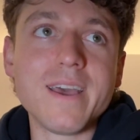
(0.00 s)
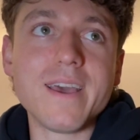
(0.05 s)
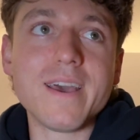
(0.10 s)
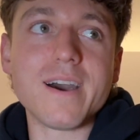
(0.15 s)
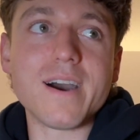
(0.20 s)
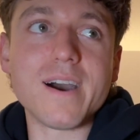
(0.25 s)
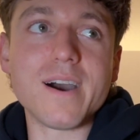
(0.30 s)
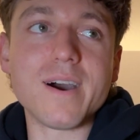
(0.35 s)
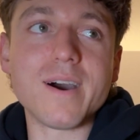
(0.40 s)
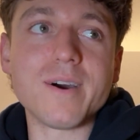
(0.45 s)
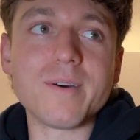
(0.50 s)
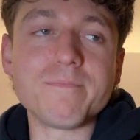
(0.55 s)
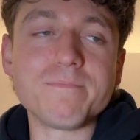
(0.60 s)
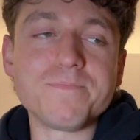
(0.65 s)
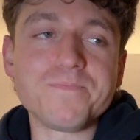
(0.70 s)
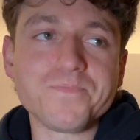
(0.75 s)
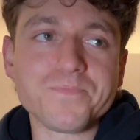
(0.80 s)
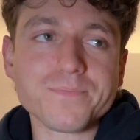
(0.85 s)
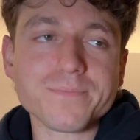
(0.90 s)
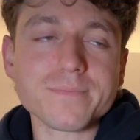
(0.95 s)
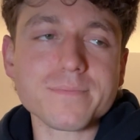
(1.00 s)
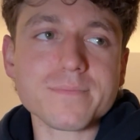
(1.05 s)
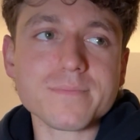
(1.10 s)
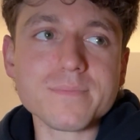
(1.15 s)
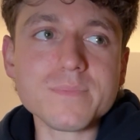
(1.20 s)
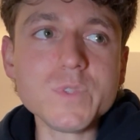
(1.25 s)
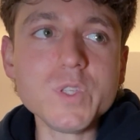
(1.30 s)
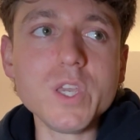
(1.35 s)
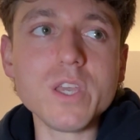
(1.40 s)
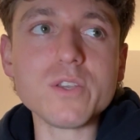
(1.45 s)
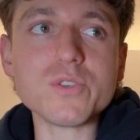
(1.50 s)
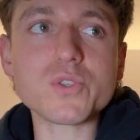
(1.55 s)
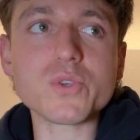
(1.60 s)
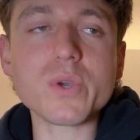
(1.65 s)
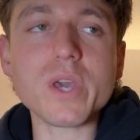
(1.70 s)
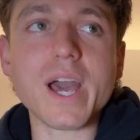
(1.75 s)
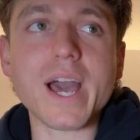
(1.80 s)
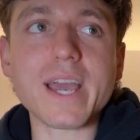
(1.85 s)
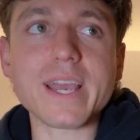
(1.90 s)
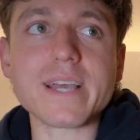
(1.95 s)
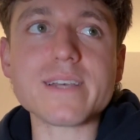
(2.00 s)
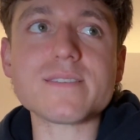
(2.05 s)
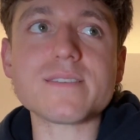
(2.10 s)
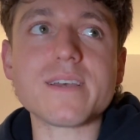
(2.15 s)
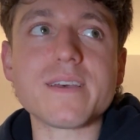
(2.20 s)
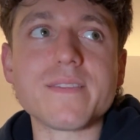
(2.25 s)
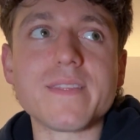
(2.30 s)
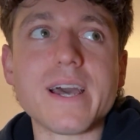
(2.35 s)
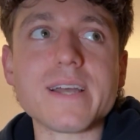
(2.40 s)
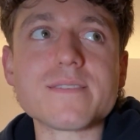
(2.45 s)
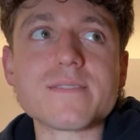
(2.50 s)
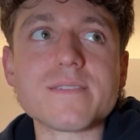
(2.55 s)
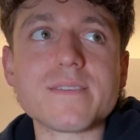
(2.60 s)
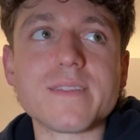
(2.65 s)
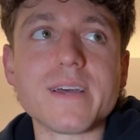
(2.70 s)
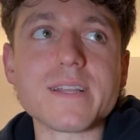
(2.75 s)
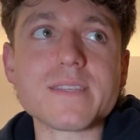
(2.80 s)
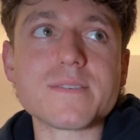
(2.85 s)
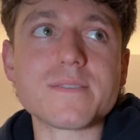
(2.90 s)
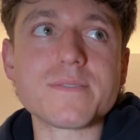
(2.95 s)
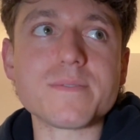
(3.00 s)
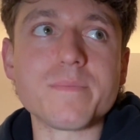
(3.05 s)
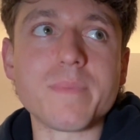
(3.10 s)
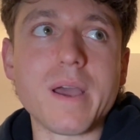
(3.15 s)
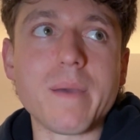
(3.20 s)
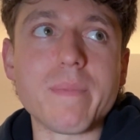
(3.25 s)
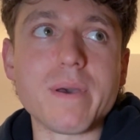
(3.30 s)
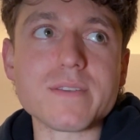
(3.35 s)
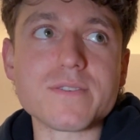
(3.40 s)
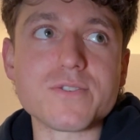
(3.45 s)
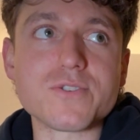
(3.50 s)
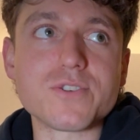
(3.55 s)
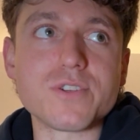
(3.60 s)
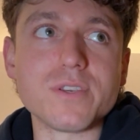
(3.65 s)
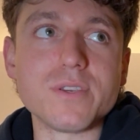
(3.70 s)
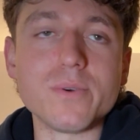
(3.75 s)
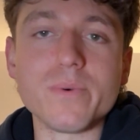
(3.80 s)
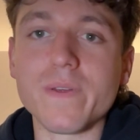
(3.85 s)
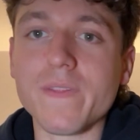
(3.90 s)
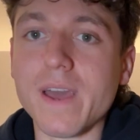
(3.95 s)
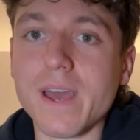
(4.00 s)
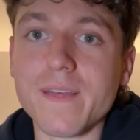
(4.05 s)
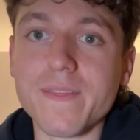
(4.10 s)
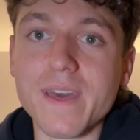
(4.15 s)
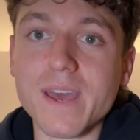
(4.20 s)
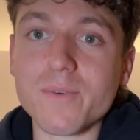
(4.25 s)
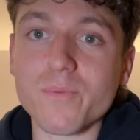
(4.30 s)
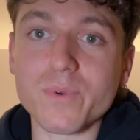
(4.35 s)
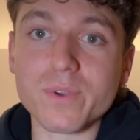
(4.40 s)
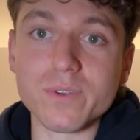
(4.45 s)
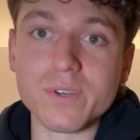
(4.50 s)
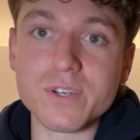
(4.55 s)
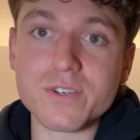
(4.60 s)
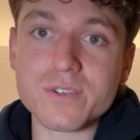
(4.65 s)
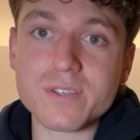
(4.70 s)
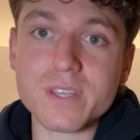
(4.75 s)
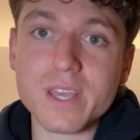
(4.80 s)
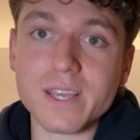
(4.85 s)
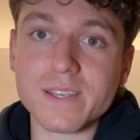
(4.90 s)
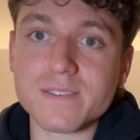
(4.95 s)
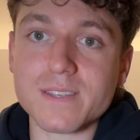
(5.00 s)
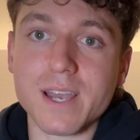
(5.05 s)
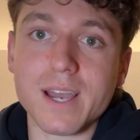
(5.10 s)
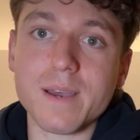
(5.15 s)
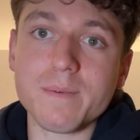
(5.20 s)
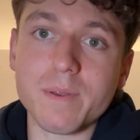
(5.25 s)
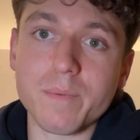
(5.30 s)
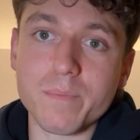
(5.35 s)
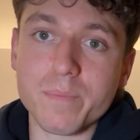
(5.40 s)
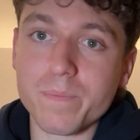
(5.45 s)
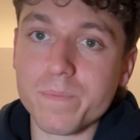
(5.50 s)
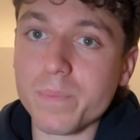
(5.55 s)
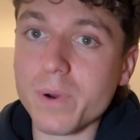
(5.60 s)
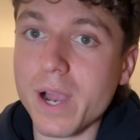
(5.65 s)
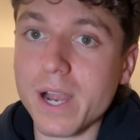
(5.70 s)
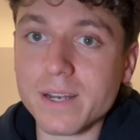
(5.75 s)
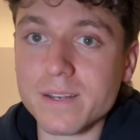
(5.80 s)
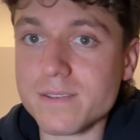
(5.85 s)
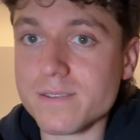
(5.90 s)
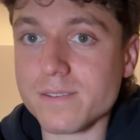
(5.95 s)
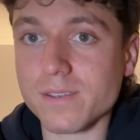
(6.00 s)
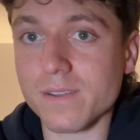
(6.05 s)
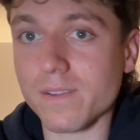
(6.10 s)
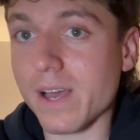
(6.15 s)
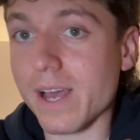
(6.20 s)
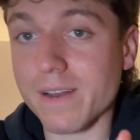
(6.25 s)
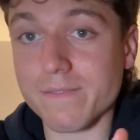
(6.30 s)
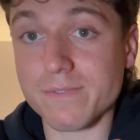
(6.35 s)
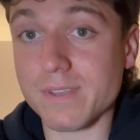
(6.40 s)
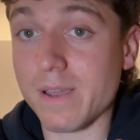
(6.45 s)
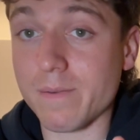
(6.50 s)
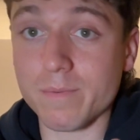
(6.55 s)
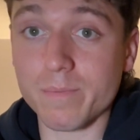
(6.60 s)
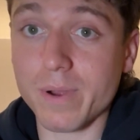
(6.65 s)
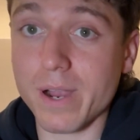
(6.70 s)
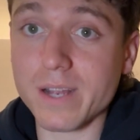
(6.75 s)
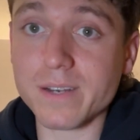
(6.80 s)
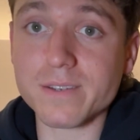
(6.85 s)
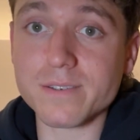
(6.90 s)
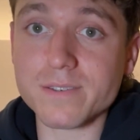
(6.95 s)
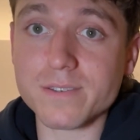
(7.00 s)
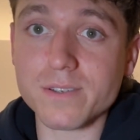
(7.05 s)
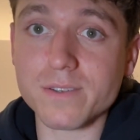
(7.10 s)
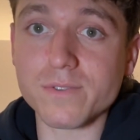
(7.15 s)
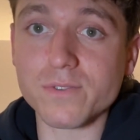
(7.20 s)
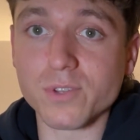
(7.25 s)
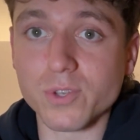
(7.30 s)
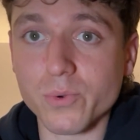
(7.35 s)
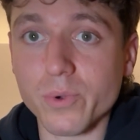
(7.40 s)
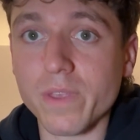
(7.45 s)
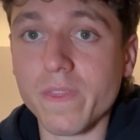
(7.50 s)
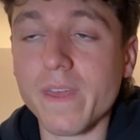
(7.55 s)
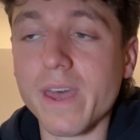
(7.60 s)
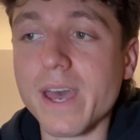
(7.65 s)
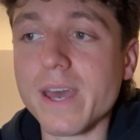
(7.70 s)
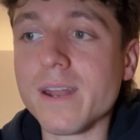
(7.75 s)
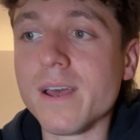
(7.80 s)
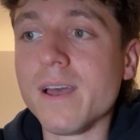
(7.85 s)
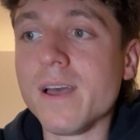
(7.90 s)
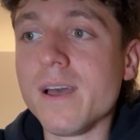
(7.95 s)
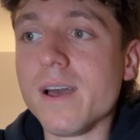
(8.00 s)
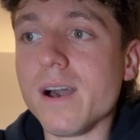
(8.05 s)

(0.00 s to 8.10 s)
so yeah, I guess that's my message to you. And that really just takes time and practice, a lot of time and practice doing that.